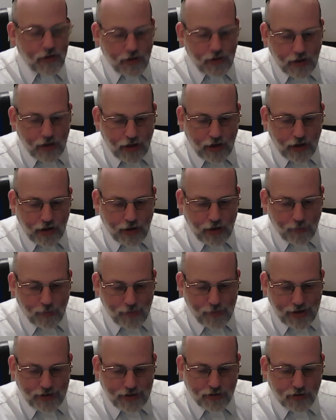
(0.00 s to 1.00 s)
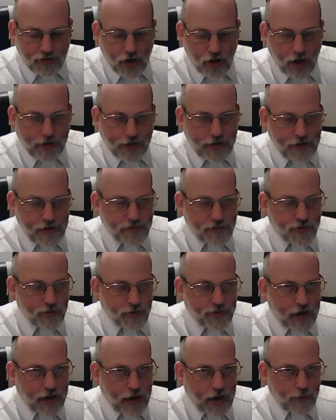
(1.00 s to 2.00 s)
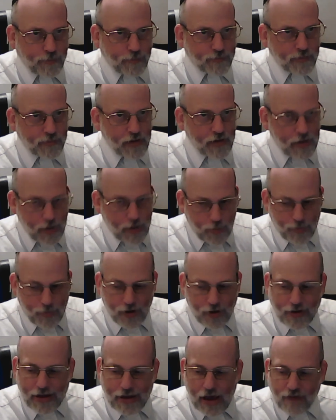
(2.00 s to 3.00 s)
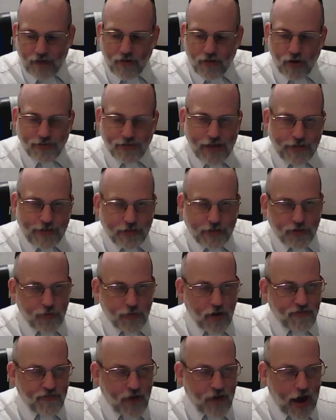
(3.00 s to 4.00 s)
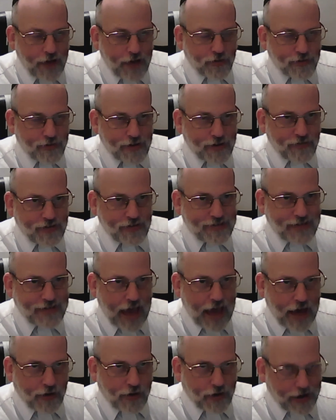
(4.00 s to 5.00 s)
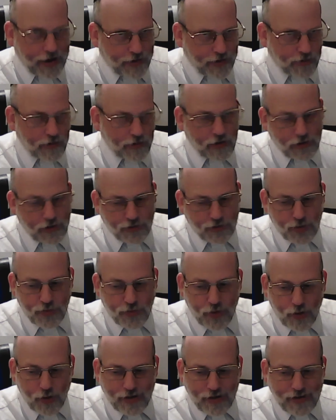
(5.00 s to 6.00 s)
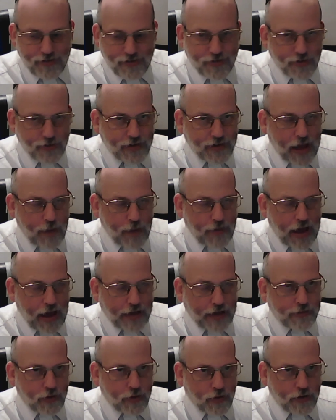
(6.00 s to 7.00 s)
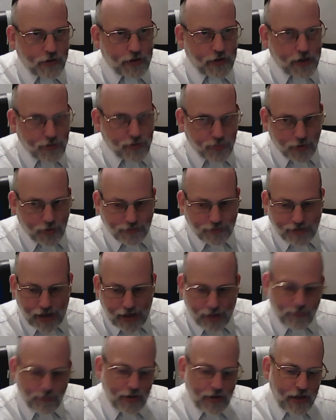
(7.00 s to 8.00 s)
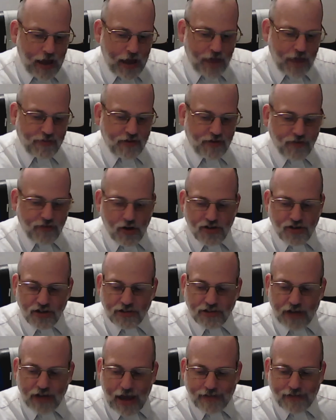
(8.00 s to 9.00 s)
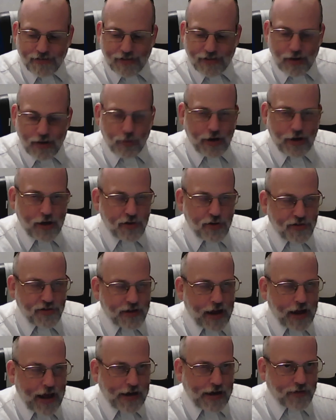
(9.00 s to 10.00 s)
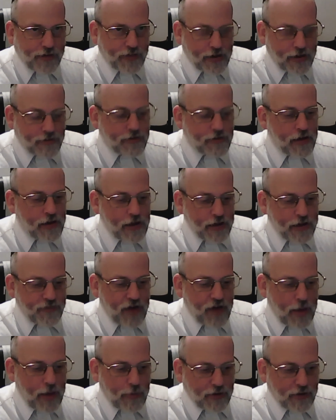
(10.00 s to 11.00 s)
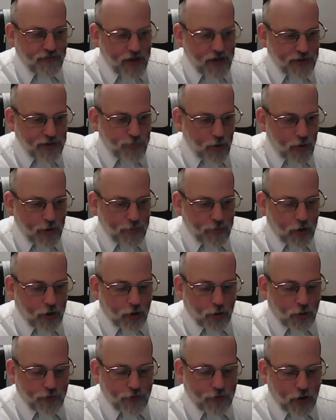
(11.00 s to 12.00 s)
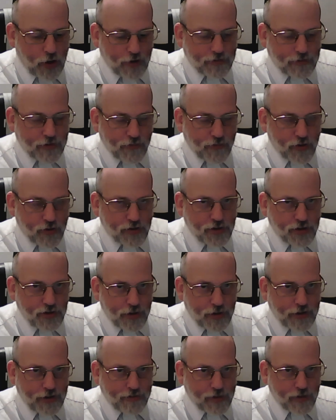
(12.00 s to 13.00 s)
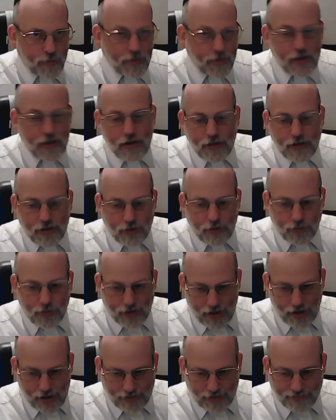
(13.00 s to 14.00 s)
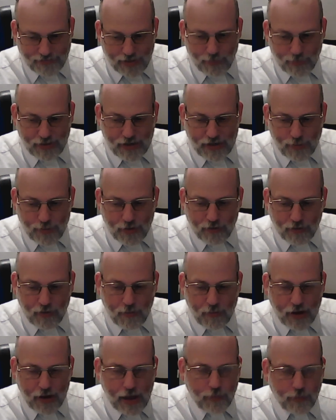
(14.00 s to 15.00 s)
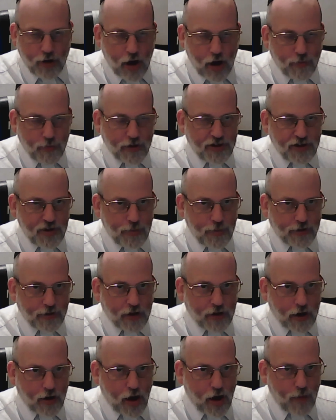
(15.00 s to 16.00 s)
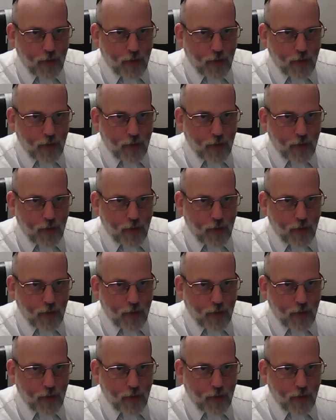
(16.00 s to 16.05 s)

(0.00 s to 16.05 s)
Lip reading: 8 o'clock Eastern time. Perkei Avos, Ethics of Our Fathers, every Saturday, 2:30 Eastern time, 9:30 Israel time. I have conversion classes. Anyone interested in any of this, find me on Facebook at Beyond Orthodox Conversion Judaism. You can send me an email, rabbichaimkaufman@gmail.com,